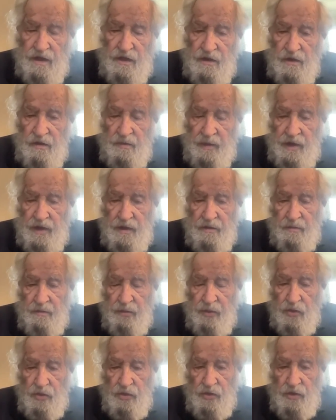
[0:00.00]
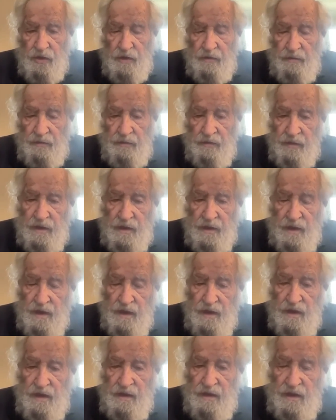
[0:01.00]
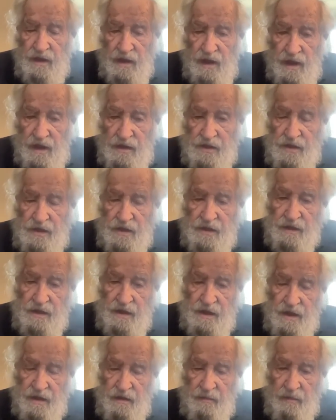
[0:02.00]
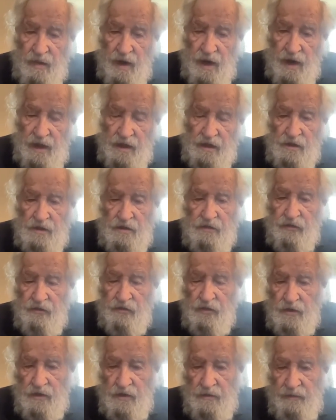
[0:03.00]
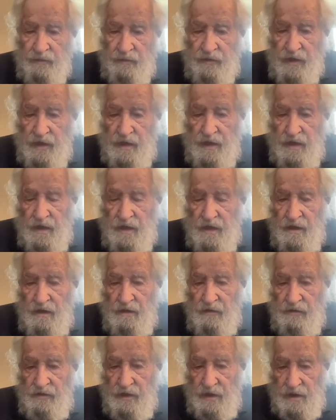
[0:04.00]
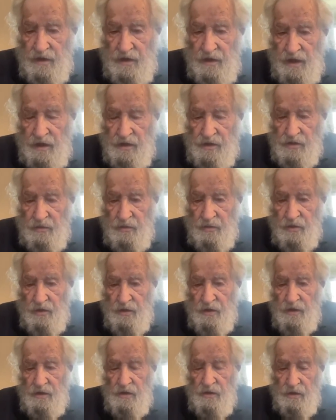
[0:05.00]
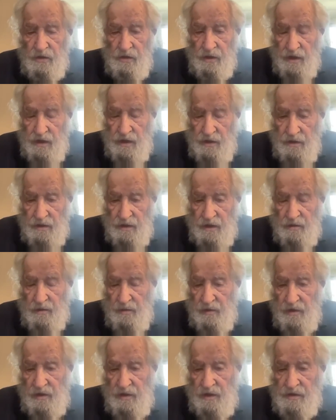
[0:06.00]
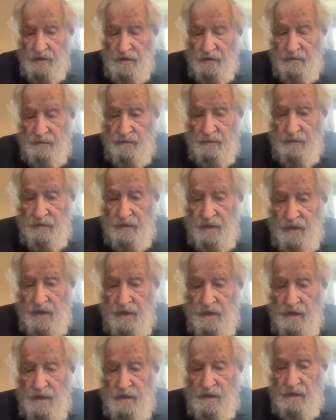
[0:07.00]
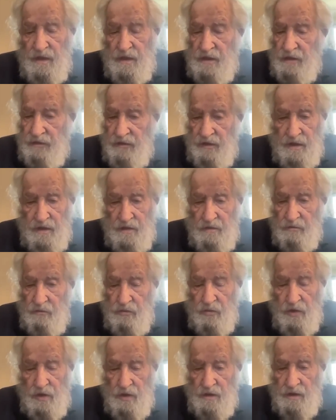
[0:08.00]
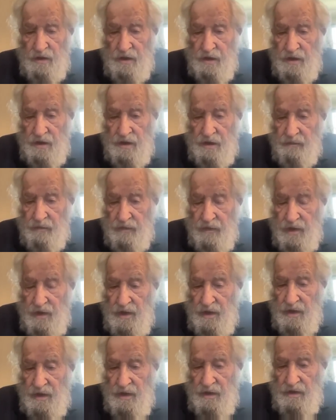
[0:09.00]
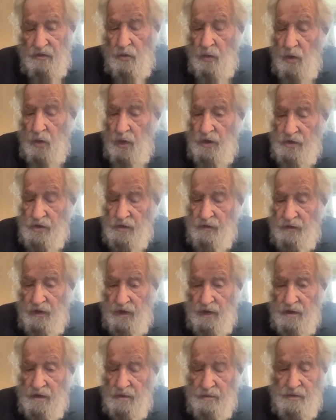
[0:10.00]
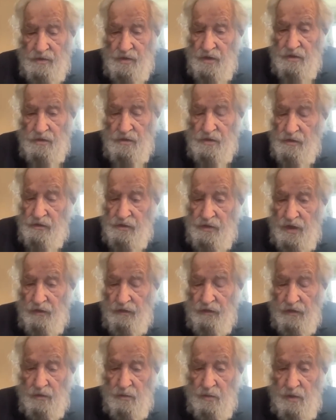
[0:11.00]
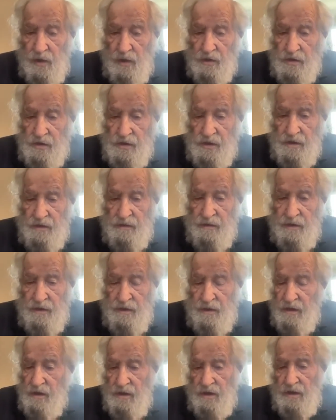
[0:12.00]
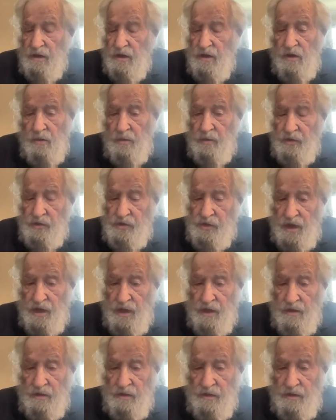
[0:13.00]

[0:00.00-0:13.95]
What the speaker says: or become poorer. That's a mild form of the class war called neoliberalism. You find one of the worst victims, those who suffered worst, were the global South.